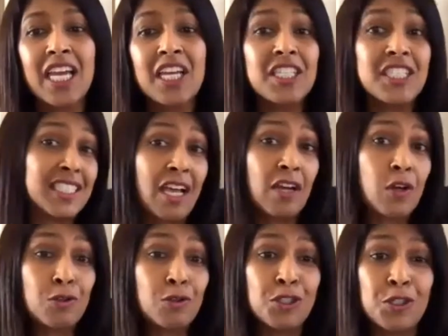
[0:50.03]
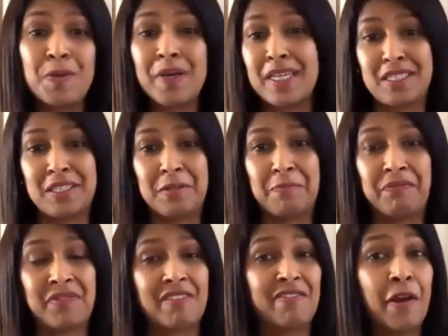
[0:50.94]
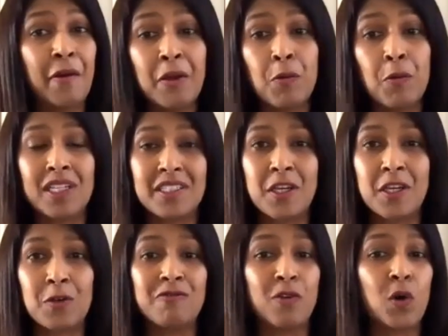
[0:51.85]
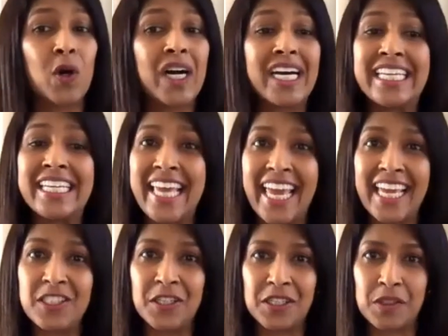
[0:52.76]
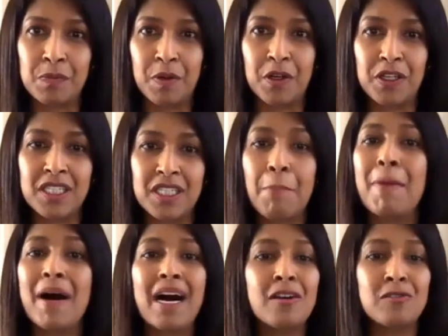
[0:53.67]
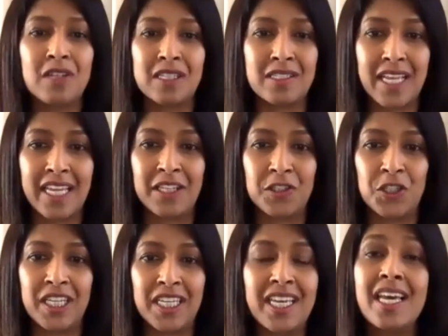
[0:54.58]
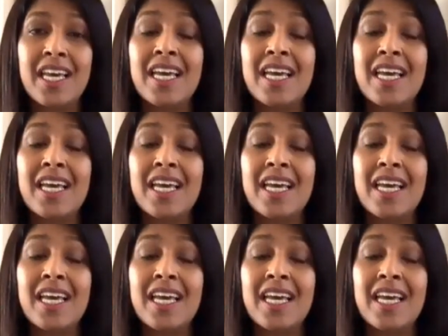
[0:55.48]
She's our go-to person, very well known for her engaging spirit, her boundless energy,